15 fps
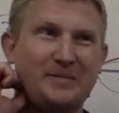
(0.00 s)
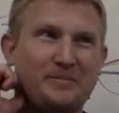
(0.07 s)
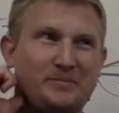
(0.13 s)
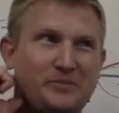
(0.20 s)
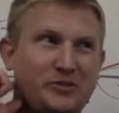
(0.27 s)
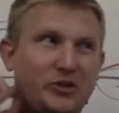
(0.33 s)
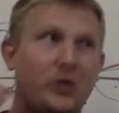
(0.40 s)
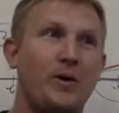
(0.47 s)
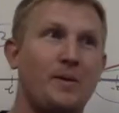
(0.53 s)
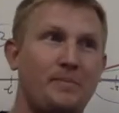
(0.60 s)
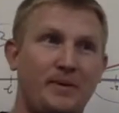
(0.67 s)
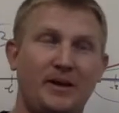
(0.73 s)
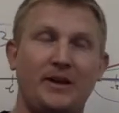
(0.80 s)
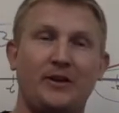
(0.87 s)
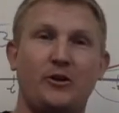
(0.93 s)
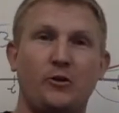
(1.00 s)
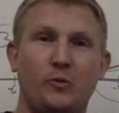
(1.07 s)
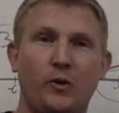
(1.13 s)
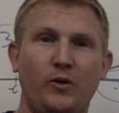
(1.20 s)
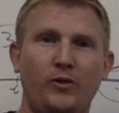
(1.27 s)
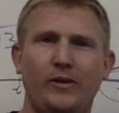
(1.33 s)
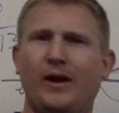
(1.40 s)
show up in our
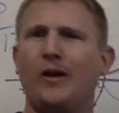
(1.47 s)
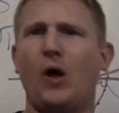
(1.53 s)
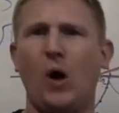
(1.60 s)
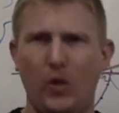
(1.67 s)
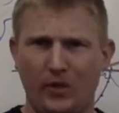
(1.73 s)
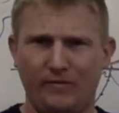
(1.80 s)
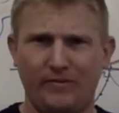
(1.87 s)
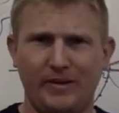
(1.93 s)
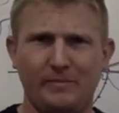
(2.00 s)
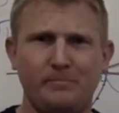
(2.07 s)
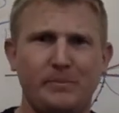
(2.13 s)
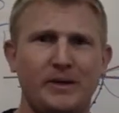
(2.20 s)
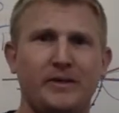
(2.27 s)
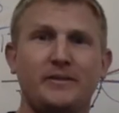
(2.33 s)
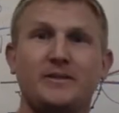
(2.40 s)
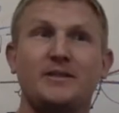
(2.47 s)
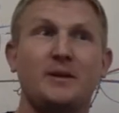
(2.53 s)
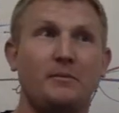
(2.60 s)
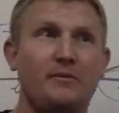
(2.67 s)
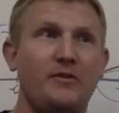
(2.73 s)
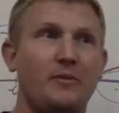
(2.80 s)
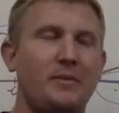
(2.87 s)
world. Not all of them, but some
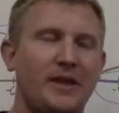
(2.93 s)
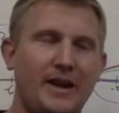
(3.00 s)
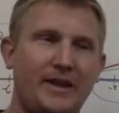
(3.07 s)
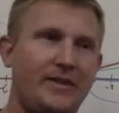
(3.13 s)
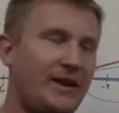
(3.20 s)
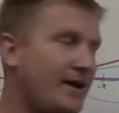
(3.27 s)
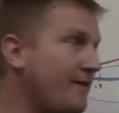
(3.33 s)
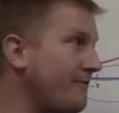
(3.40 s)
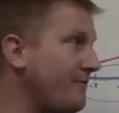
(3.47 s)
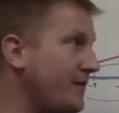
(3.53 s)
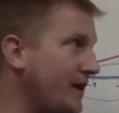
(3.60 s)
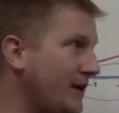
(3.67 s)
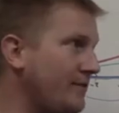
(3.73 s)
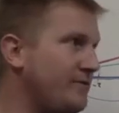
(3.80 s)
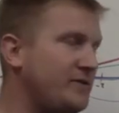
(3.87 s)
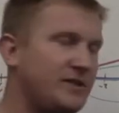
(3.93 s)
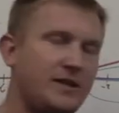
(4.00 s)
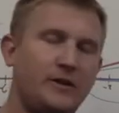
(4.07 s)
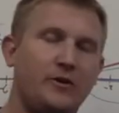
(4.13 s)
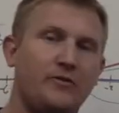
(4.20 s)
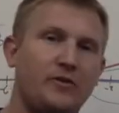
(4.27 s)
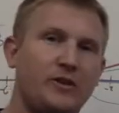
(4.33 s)
of them that I've kind of
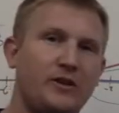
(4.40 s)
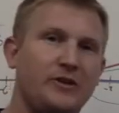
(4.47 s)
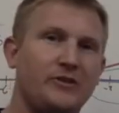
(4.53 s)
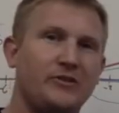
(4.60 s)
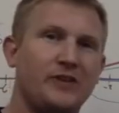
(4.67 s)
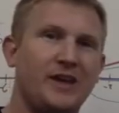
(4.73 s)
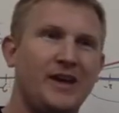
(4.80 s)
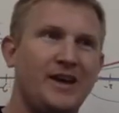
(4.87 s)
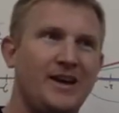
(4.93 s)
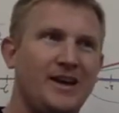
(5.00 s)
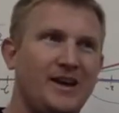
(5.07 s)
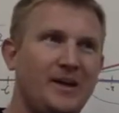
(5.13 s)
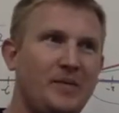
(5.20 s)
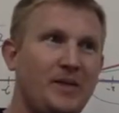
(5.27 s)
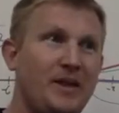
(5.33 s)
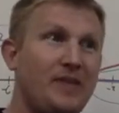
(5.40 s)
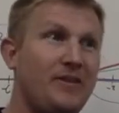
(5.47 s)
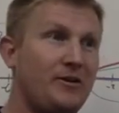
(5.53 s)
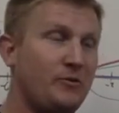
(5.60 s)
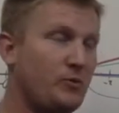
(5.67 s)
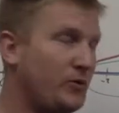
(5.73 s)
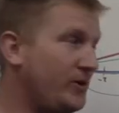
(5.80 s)
seen over the years that I think
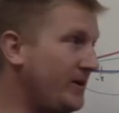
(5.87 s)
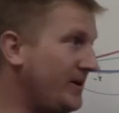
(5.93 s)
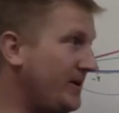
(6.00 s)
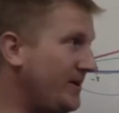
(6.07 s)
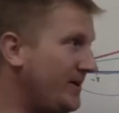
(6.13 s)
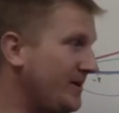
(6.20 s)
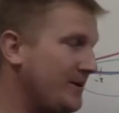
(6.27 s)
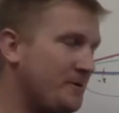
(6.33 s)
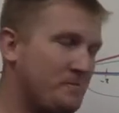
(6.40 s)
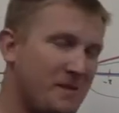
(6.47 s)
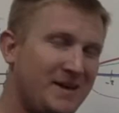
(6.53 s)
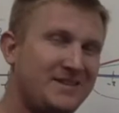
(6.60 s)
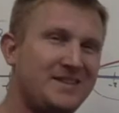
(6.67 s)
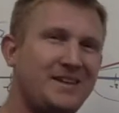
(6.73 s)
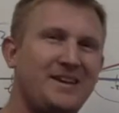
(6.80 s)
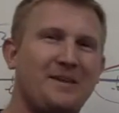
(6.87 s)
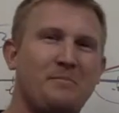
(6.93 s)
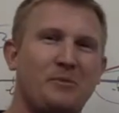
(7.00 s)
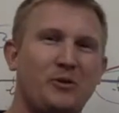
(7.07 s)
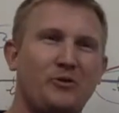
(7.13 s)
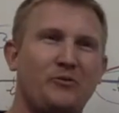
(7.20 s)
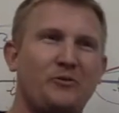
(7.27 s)
are really amazing and
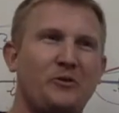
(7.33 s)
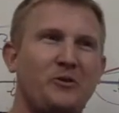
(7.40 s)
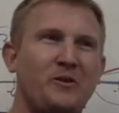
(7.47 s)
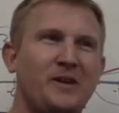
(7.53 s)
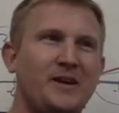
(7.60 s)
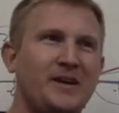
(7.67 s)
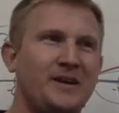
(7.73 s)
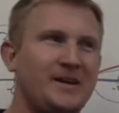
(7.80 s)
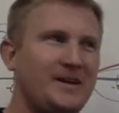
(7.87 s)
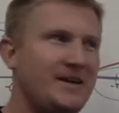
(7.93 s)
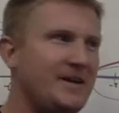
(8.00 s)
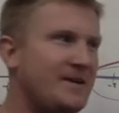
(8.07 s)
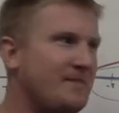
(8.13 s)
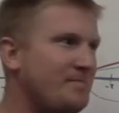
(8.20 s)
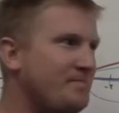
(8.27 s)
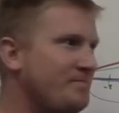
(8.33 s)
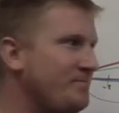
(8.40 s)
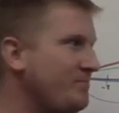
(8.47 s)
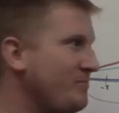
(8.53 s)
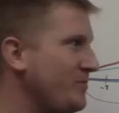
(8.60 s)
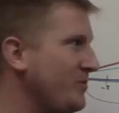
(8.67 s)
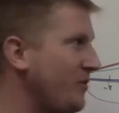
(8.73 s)
beautiful.
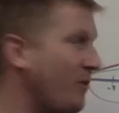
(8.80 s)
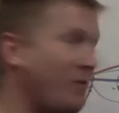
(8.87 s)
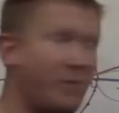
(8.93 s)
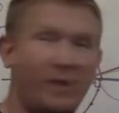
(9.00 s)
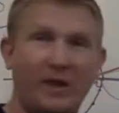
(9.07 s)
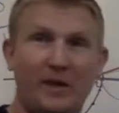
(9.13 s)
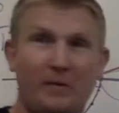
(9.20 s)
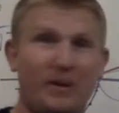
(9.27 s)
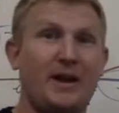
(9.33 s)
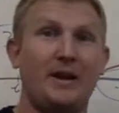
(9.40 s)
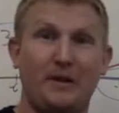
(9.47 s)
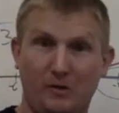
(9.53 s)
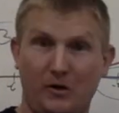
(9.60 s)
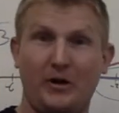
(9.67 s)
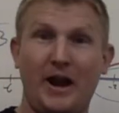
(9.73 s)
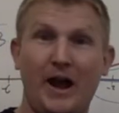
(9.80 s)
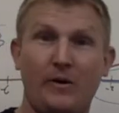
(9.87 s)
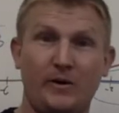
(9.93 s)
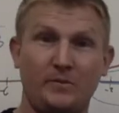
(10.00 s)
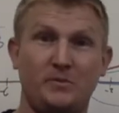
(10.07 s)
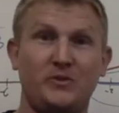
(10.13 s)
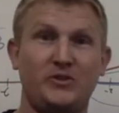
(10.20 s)
And we are now
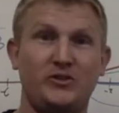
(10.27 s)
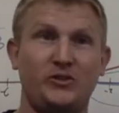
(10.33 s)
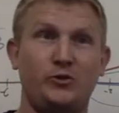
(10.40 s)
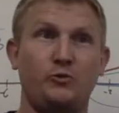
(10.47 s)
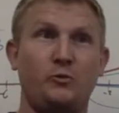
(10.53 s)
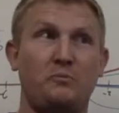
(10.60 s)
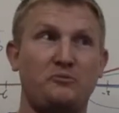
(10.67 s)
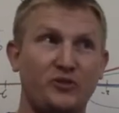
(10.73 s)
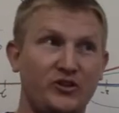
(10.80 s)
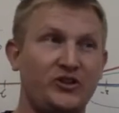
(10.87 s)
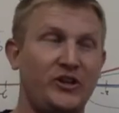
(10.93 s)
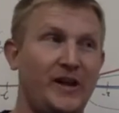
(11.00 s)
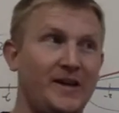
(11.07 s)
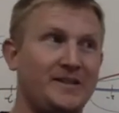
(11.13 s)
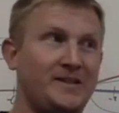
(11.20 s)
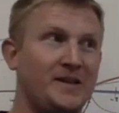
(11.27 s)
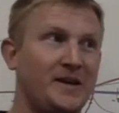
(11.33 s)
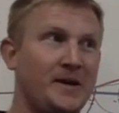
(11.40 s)
in a position to appreciate